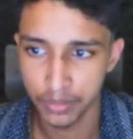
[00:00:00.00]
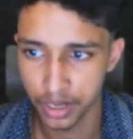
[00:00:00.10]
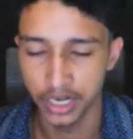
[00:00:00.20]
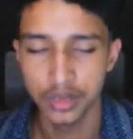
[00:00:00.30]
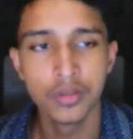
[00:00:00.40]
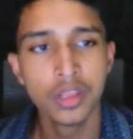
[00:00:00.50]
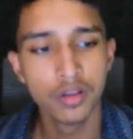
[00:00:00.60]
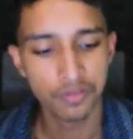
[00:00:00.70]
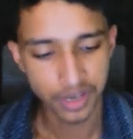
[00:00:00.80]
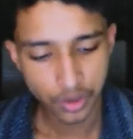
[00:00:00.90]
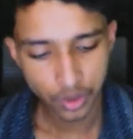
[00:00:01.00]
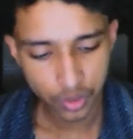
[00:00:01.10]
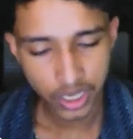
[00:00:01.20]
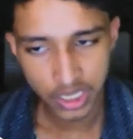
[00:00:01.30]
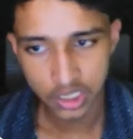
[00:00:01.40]
in mind when you're
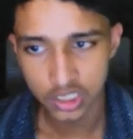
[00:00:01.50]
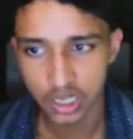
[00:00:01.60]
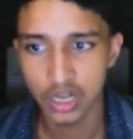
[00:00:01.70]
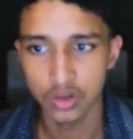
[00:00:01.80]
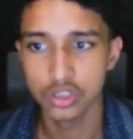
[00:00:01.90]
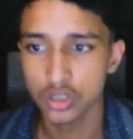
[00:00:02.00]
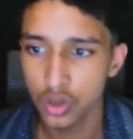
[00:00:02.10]
creating these accounts.